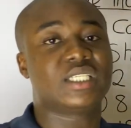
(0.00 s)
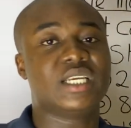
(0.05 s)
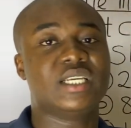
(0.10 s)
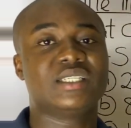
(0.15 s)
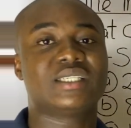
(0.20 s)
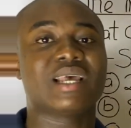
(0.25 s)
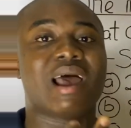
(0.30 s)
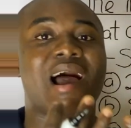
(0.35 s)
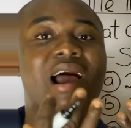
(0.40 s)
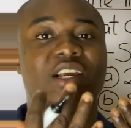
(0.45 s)

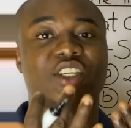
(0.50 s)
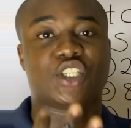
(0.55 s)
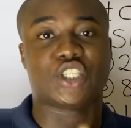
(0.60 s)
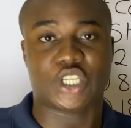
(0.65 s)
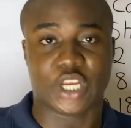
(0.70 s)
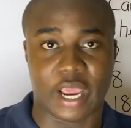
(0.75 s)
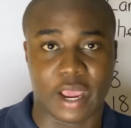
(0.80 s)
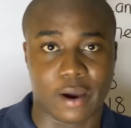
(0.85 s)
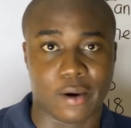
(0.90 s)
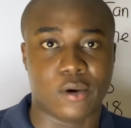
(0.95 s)
things are
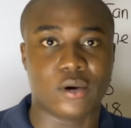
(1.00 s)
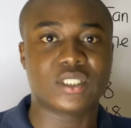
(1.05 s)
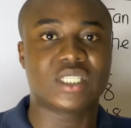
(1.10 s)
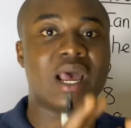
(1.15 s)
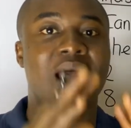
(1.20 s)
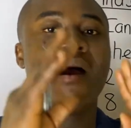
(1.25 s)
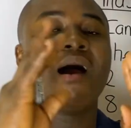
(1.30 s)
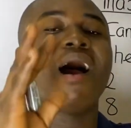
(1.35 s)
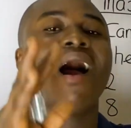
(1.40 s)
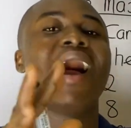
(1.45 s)
shells
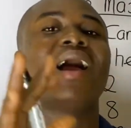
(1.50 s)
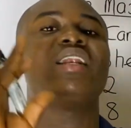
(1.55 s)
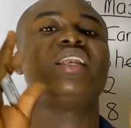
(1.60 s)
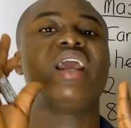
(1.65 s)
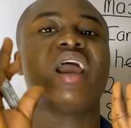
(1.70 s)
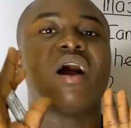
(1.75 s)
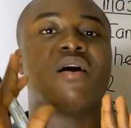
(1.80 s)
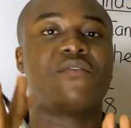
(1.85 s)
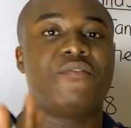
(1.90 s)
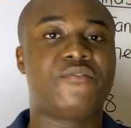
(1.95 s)
and they
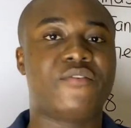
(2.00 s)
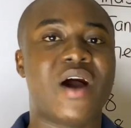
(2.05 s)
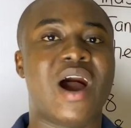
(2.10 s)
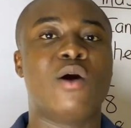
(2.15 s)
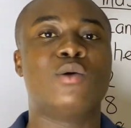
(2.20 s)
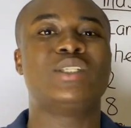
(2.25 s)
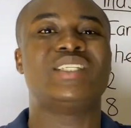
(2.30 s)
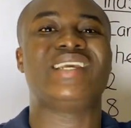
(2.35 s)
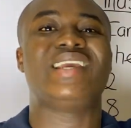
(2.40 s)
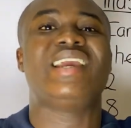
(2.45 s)
are
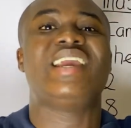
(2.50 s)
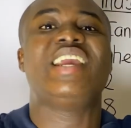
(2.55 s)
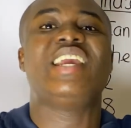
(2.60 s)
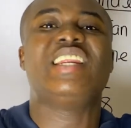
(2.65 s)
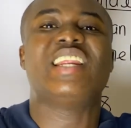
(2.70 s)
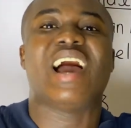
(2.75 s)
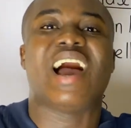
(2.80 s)
found in